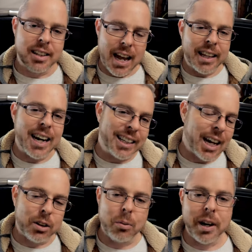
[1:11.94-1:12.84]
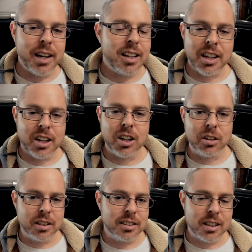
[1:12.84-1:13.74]
now that I got out of the way, you
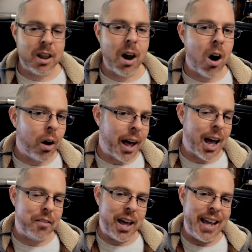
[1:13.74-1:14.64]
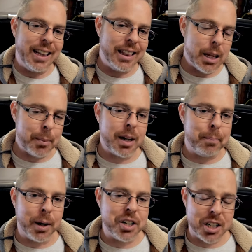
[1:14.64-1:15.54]
know, we all have a
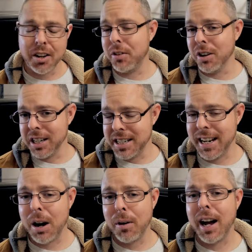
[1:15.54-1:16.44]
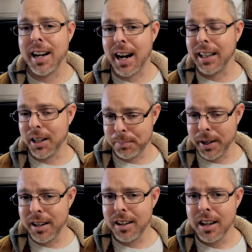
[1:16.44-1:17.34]
limited budget. If you're a DIY guy like
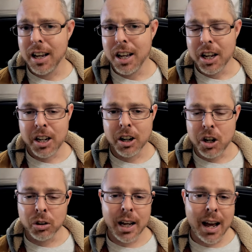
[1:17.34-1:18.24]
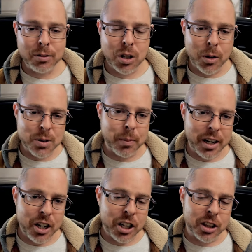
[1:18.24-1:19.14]
me, you know, you only have so much
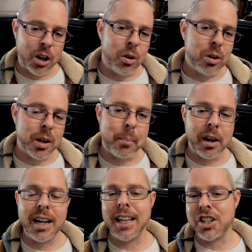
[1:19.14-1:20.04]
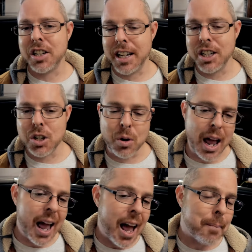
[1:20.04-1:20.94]
money. You throw the money that you need to
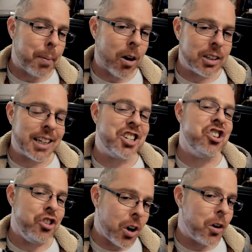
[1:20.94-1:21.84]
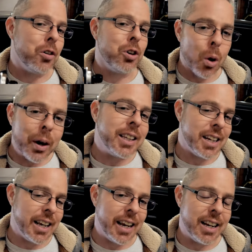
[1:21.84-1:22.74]
at parts that you know you're going
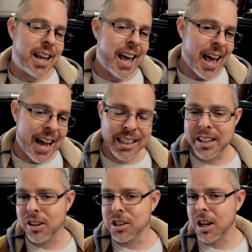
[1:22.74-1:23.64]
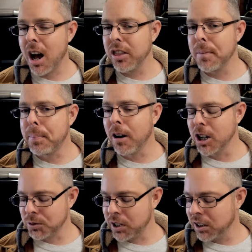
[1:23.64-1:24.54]
to need. And then there's other
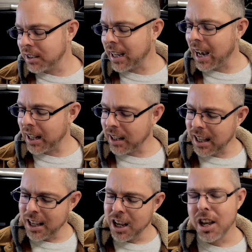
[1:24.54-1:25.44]
parts you look at,